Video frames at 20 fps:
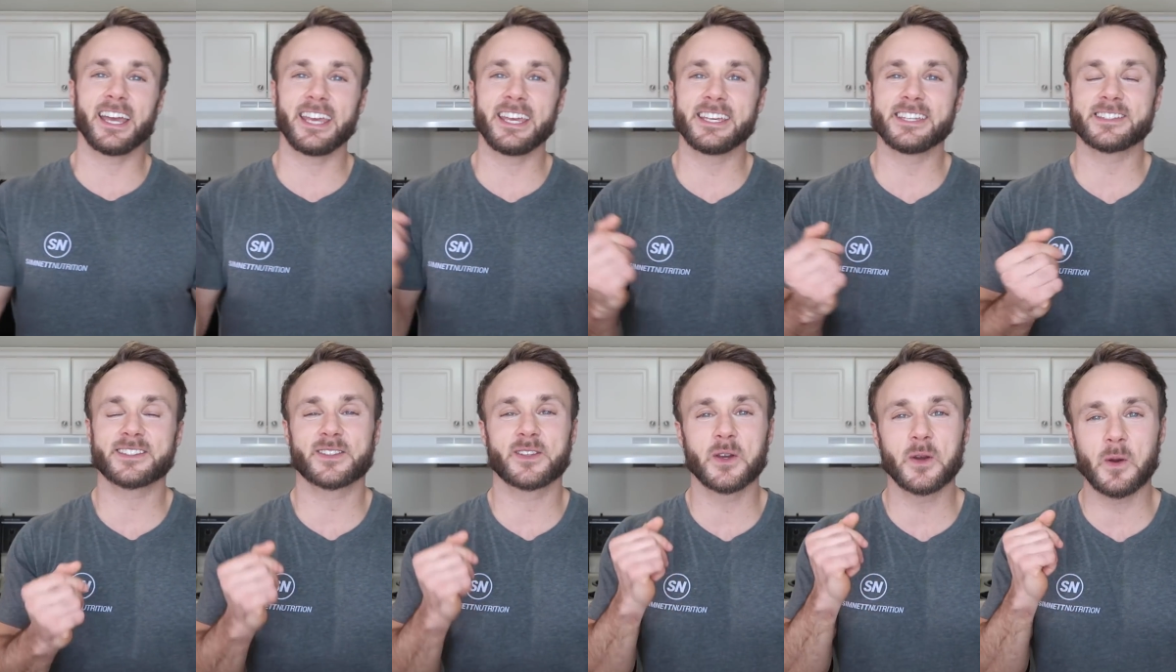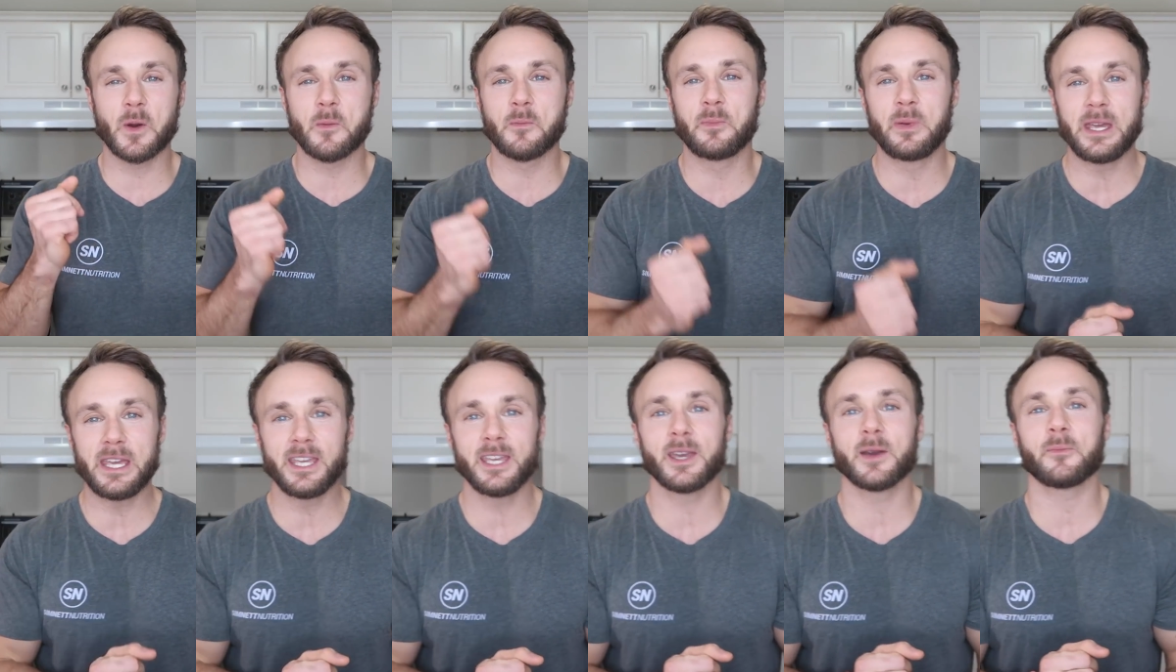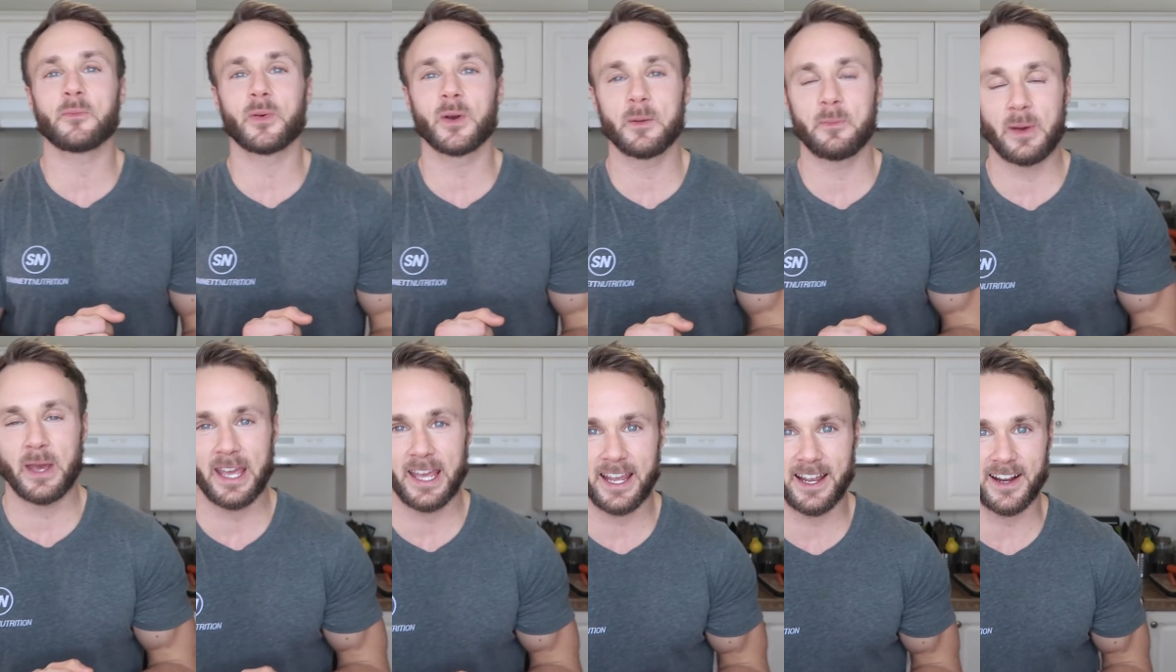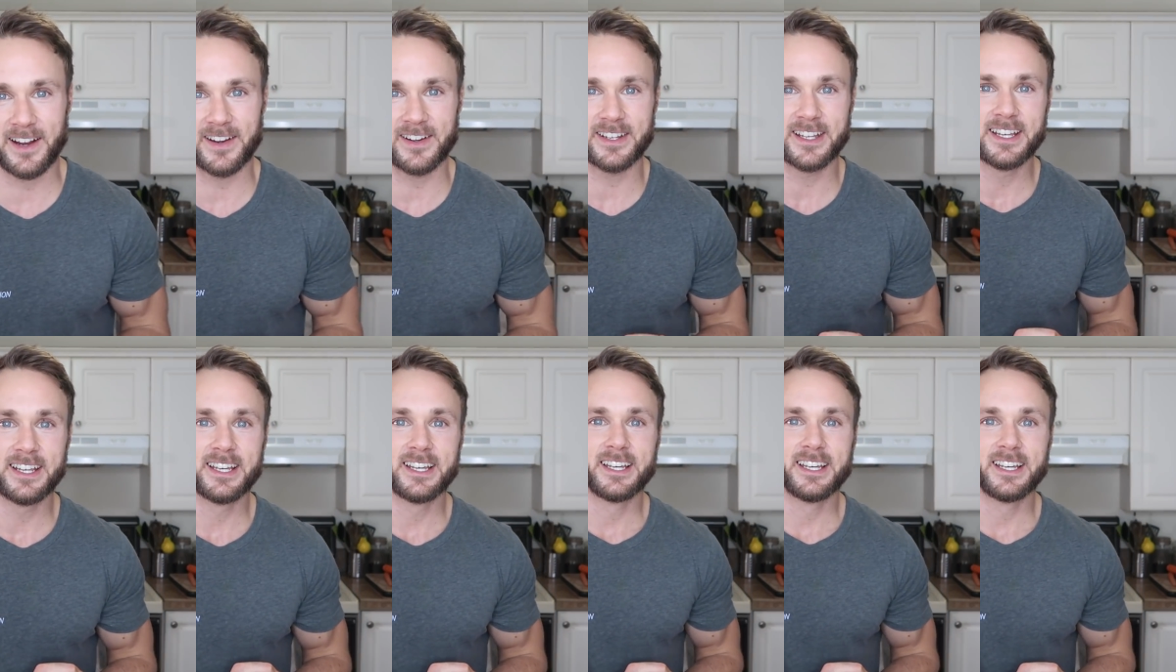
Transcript: is to be prepared.